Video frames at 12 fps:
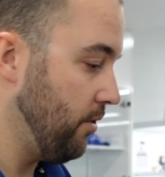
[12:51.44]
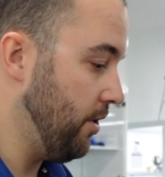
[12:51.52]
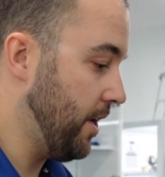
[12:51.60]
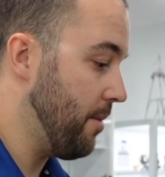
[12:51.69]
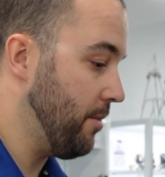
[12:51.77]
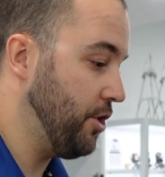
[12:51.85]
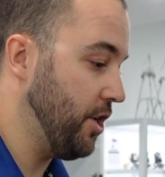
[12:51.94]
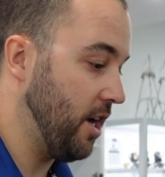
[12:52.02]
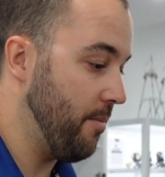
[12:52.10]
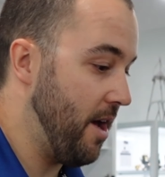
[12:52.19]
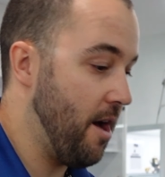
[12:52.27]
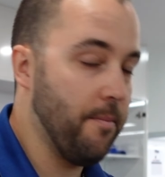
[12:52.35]
You can come and check
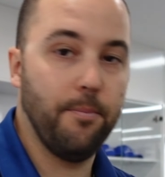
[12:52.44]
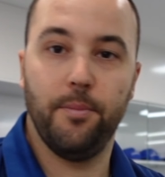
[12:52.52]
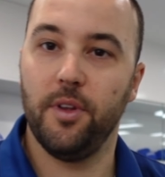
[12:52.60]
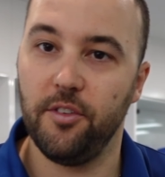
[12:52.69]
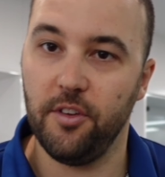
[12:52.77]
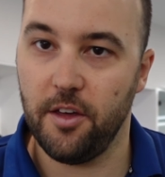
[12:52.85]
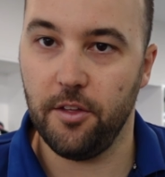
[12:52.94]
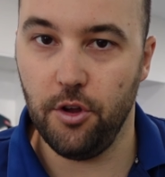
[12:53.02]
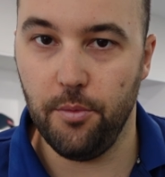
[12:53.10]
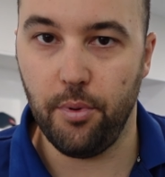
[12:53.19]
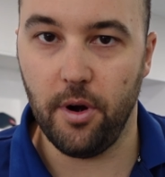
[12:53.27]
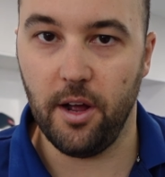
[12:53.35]
them out. But it's another
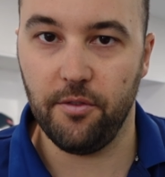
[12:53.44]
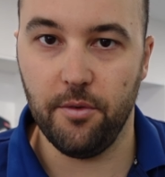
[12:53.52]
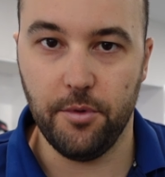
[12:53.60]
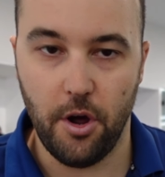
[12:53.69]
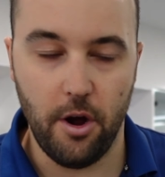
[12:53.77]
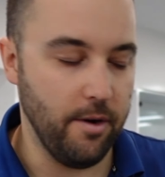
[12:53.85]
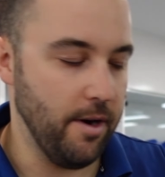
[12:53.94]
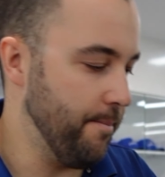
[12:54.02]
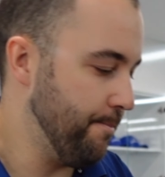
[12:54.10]
new product from Daiwa.